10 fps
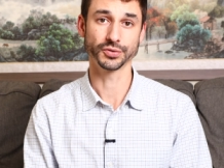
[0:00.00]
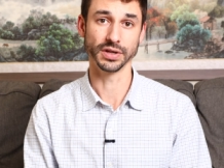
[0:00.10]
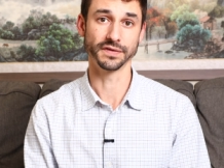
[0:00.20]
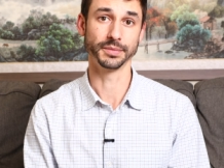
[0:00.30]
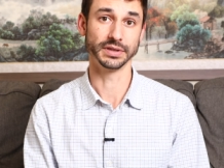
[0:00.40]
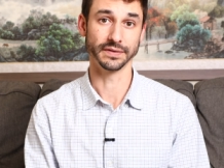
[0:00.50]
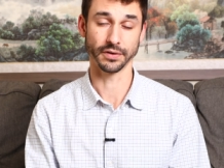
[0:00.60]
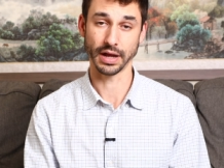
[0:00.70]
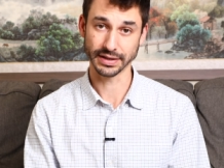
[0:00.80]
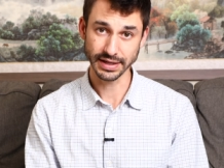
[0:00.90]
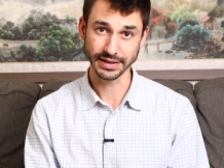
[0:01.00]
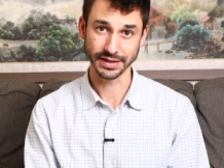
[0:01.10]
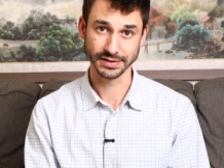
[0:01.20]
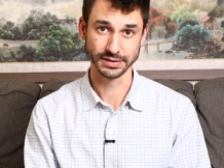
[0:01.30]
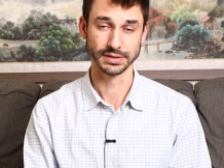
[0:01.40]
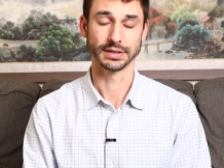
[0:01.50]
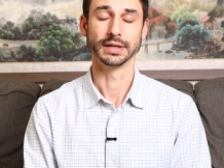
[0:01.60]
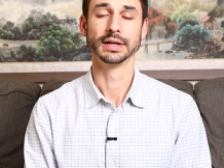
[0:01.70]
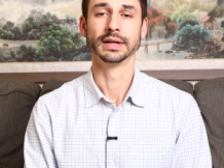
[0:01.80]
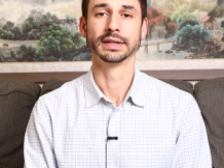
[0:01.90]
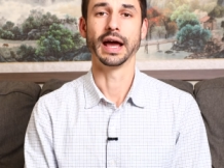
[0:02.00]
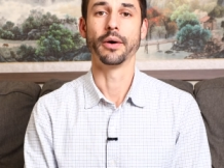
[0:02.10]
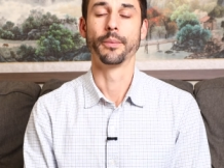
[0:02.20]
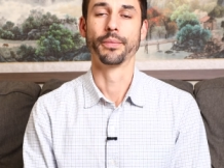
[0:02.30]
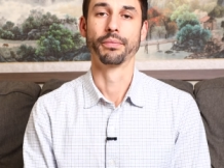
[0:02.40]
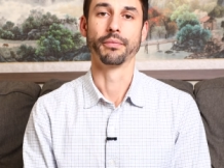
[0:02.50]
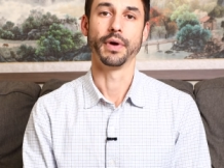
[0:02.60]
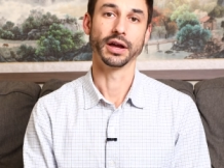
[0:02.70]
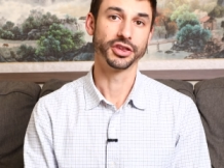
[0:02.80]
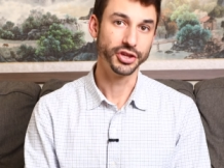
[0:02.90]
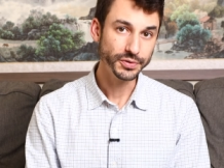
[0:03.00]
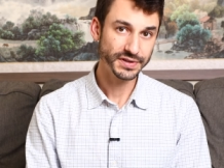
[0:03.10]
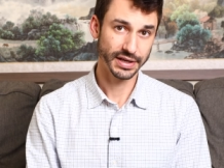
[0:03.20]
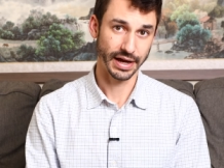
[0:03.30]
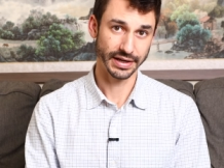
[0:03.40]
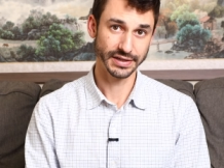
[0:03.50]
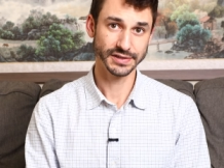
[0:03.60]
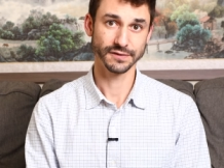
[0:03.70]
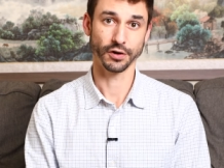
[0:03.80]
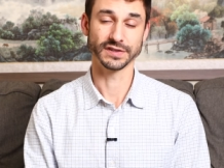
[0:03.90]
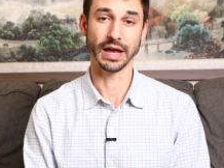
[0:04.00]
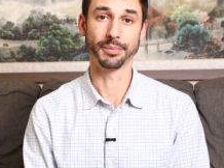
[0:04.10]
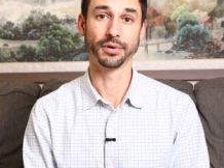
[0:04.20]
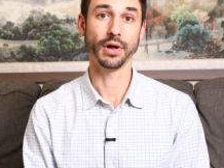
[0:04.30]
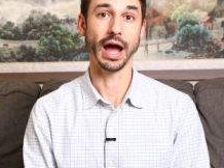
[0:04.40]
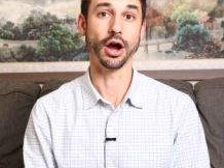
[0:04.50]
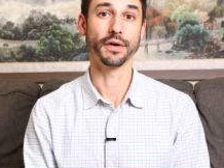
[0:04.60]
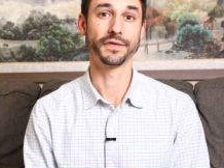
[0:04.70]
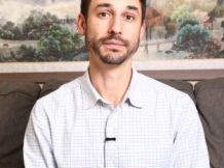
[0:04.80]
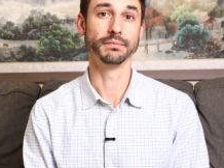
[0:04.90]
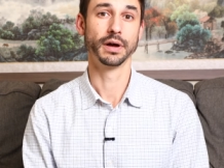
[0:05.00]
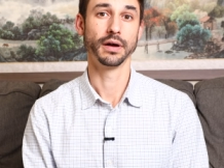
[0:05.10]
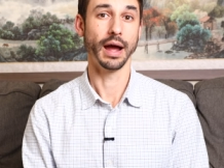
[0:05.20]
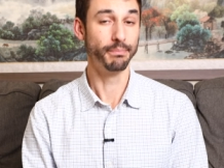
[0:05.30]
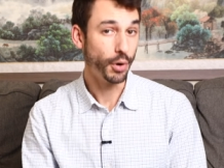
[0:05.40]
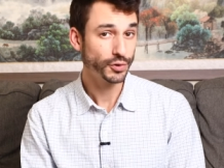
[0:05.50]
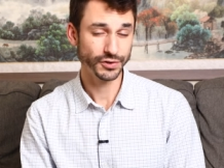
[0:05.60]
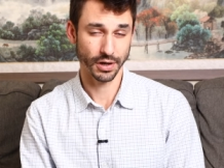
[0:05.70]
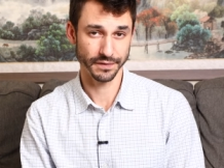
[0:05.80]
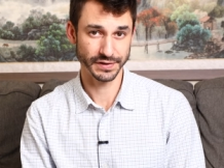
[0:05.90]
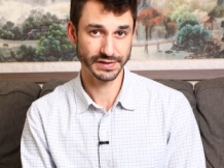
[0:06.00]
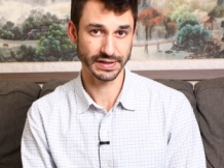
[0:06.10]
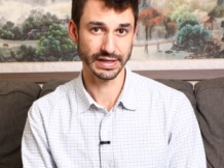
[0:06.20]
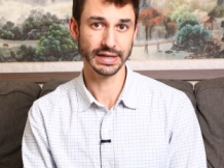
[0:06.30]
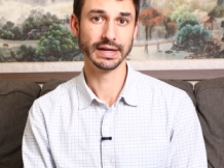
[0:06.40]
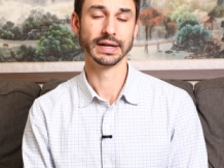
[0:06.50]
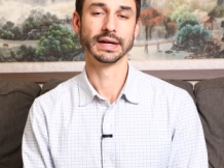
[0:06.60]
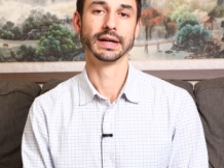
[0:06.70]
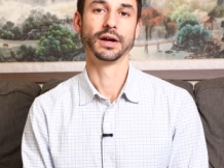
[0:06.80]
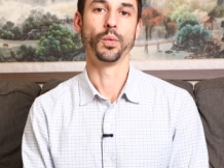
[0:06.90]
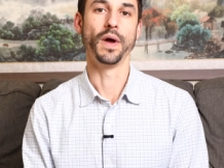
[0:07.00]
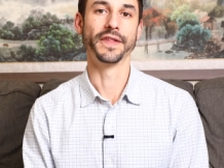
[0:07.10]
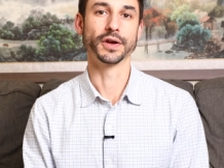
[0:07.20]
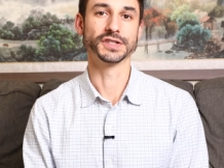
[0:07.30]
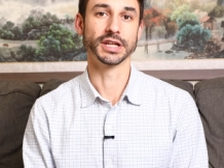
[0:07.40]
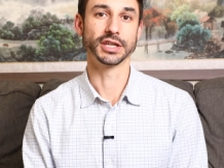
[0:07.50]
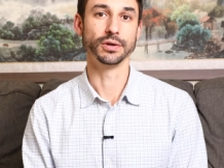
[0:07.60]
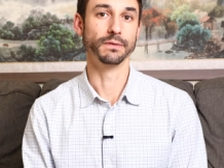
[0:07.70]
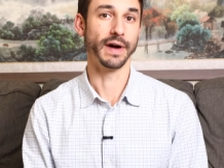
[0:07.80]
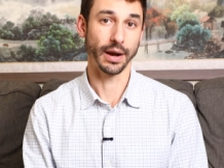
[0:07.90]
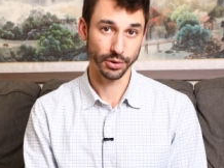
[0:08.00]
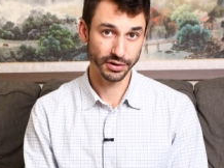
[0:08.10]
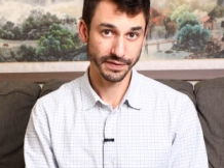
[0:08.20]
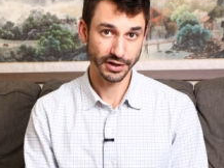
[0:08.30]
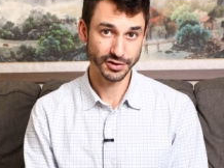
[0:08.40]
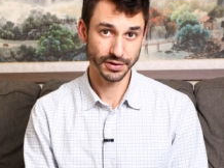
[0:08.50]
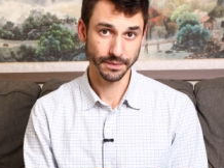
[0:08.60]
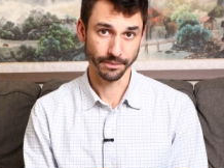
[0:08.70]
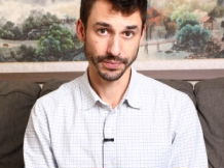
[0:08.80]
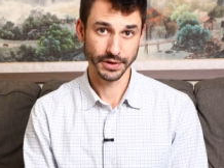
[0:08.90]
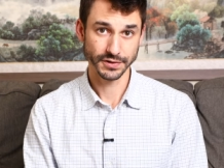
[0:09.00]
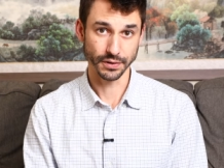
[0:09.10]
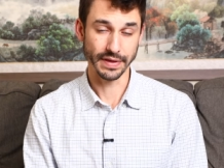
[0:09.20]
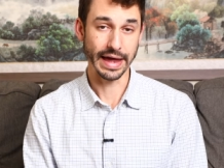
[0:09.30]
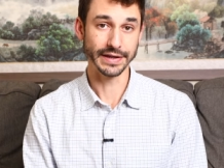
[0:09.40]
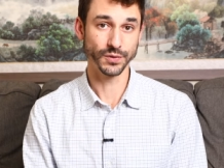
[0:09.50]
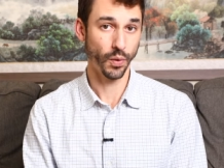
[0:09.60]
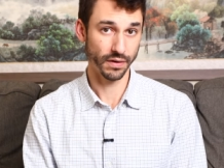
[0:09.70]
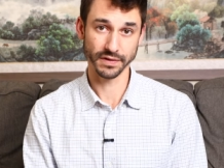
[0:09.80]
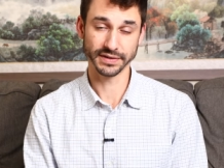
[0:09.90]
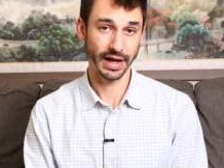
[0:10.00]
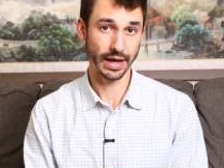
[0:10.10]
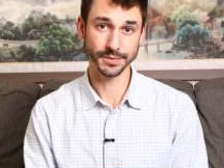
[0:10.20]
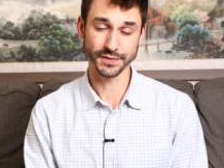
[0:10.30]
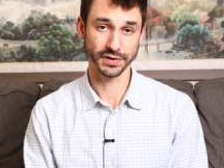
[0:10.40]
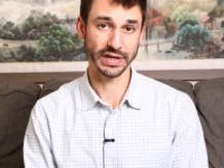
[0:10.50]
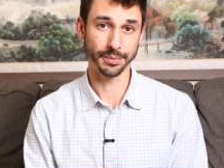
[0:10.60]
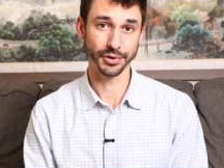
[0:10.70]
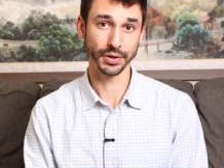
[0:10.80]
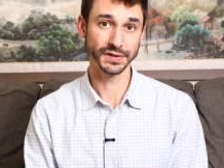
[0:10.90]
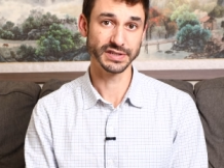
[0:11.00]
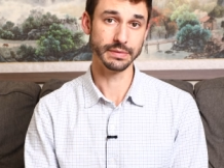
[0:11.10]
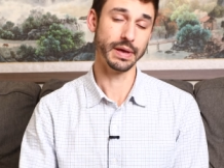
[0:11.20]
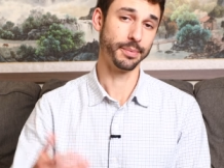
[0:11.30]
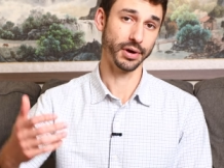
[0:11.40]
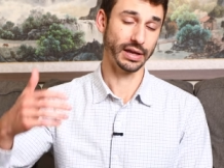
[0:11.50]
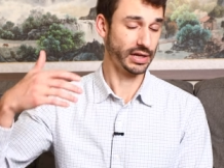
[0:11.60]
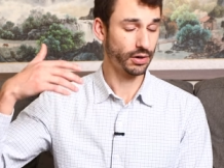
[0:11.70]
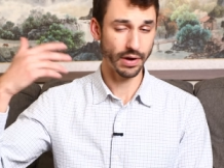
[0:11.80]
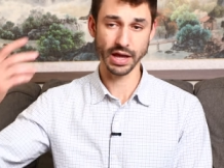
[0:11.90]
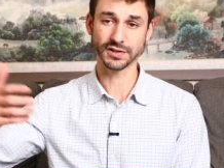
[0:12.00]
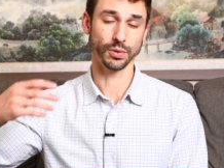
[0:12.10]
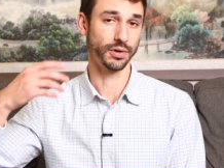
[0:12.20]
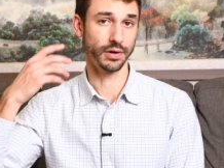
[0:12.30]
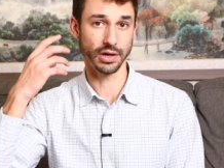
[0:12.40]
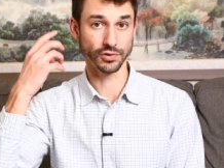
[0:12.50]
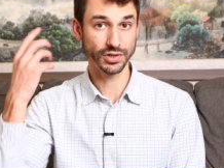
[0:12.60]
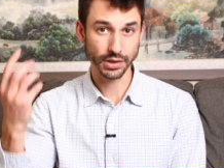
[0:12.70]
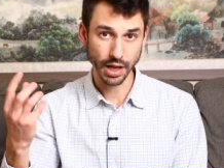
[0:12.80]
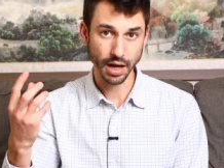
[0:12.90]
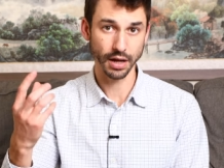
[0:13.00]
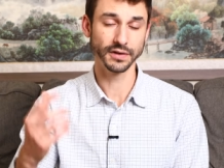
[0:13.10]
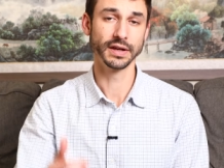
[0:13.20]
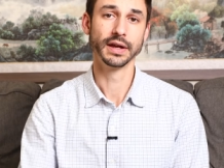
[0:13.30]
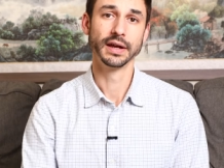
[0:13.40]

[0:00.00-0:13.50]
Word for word: treat from the liver and kidneys. Now, acute tinnitus, for example, I often, I most often see when there's an acute viral infection. So that is one of the times, for example, you can see people get earaches or their ears clogged.